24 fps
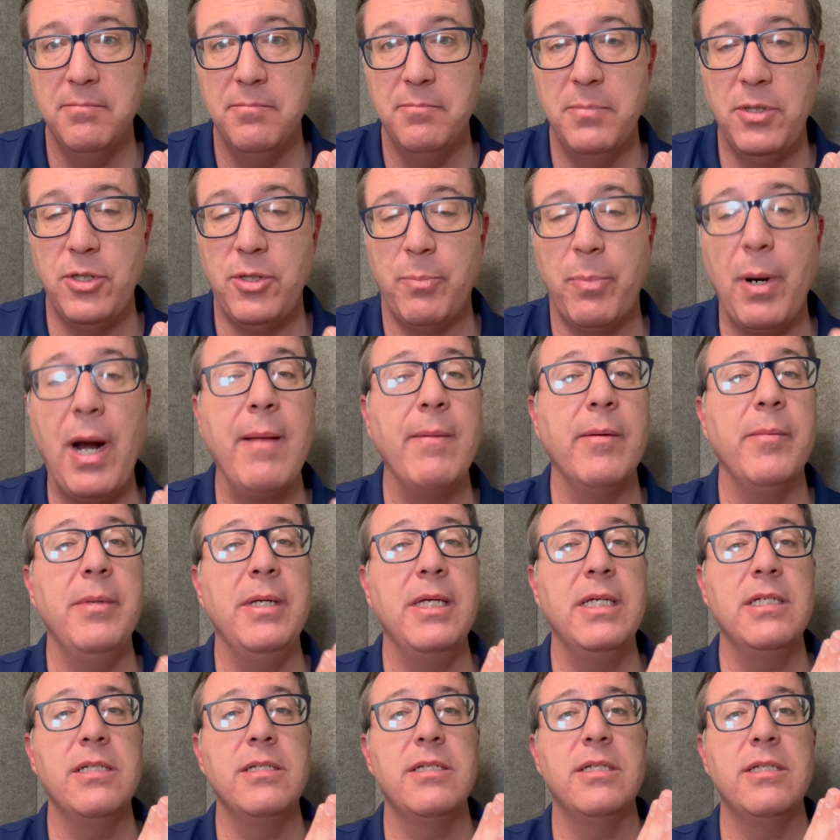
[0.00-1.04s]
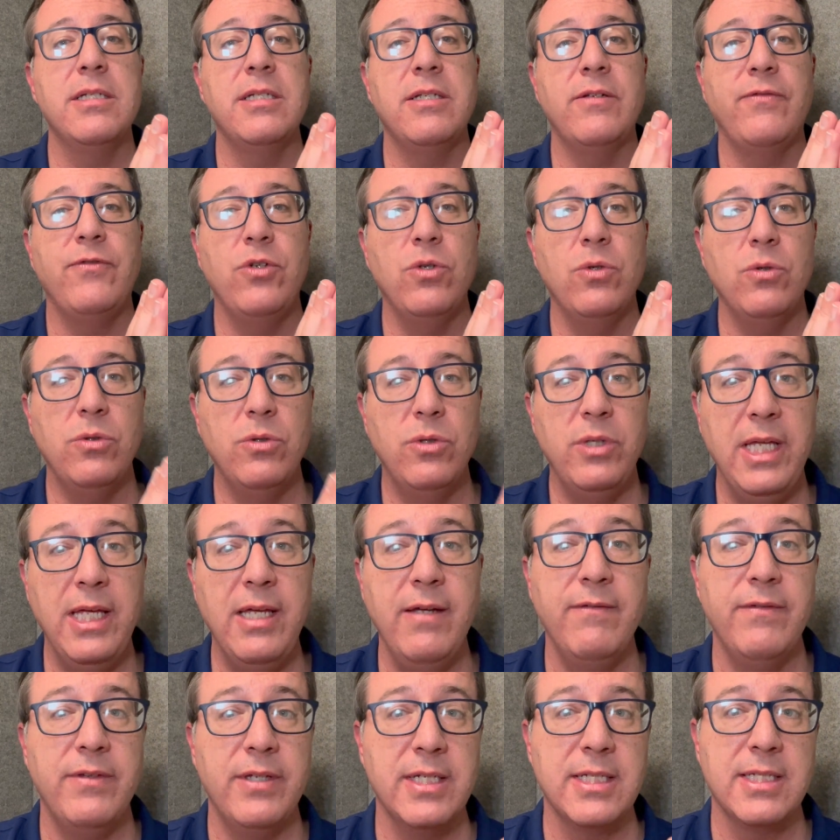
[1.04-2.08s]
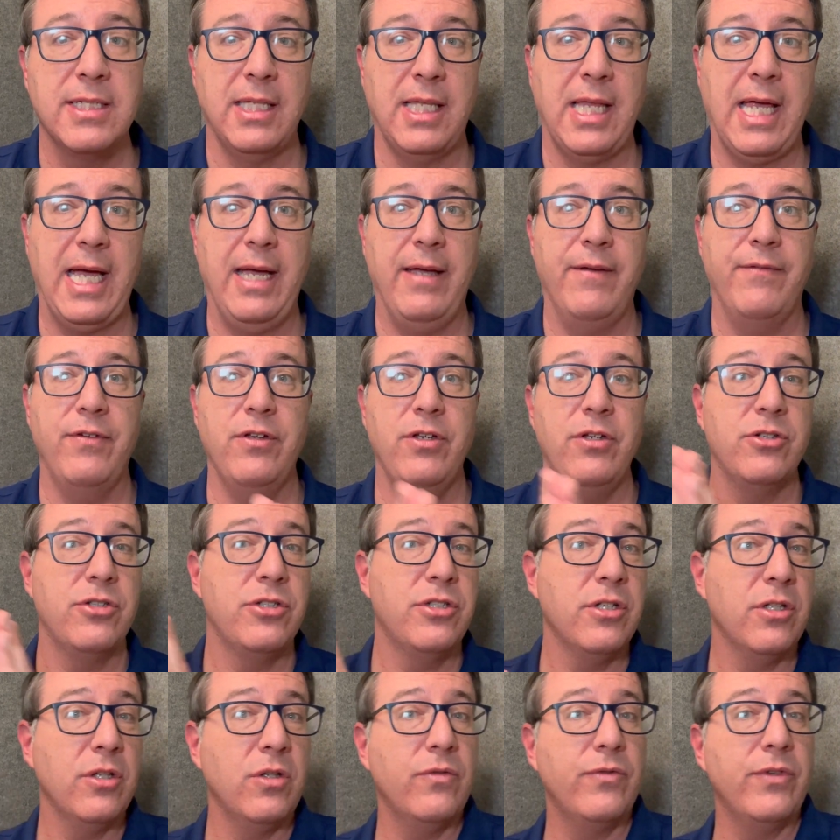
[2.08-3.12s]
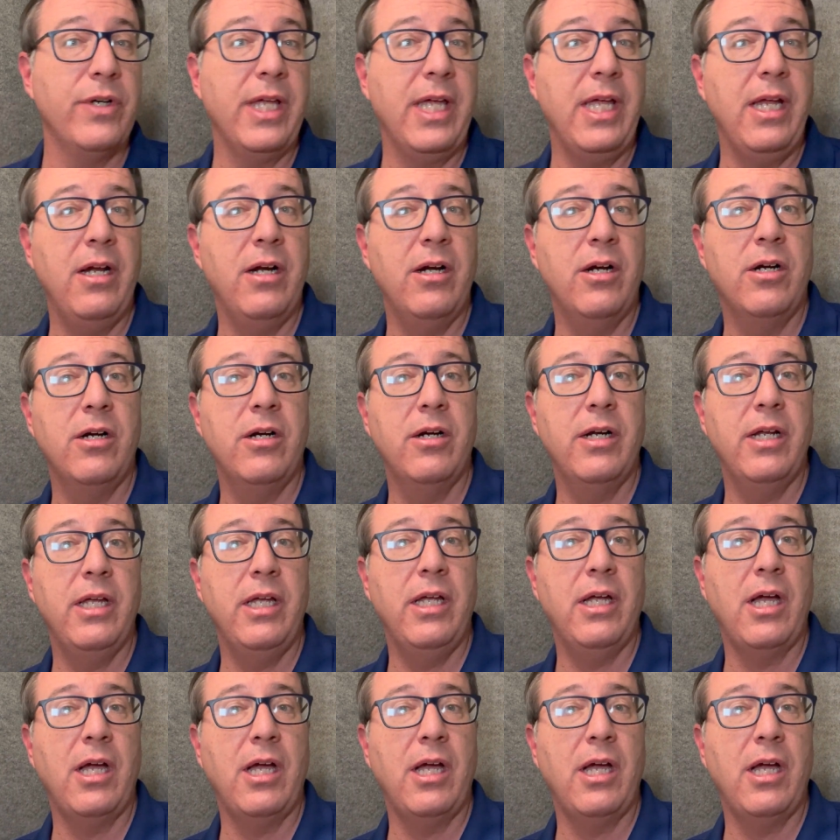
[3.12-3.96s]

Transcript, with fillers: But the problem is, is if you leave this life and you're still over here,